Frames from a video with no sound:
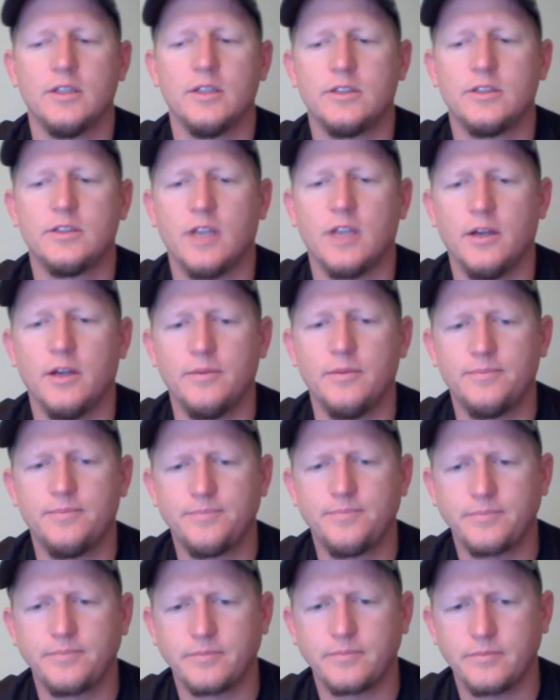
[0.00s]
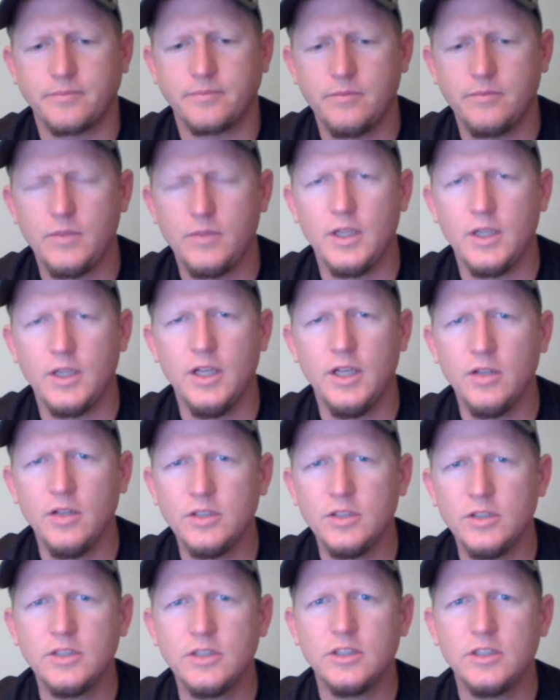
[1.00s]
So, you know,
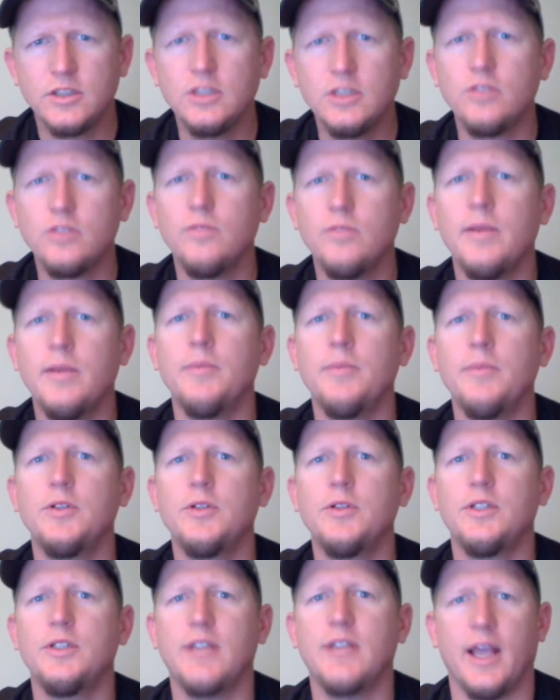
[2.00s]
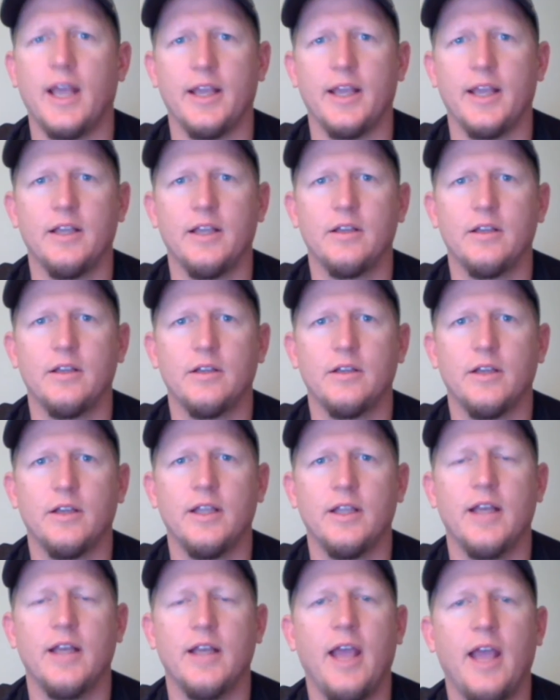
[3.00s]
just remember today,
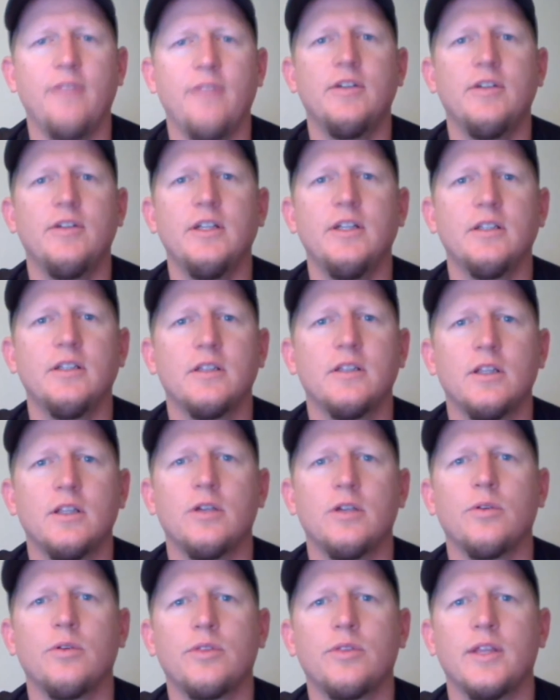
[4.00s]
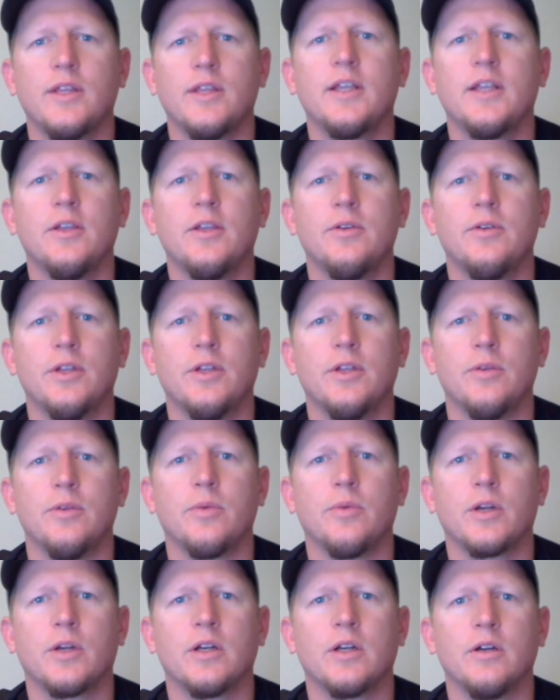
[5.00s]
in every little thing you do,
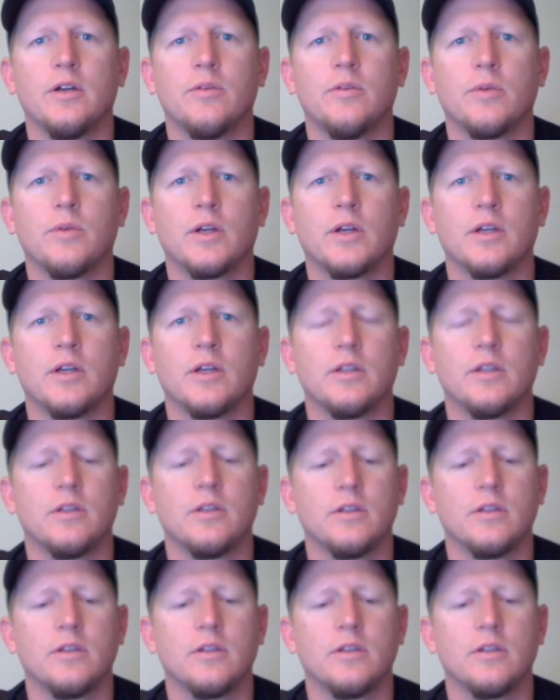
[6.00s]
we're gonna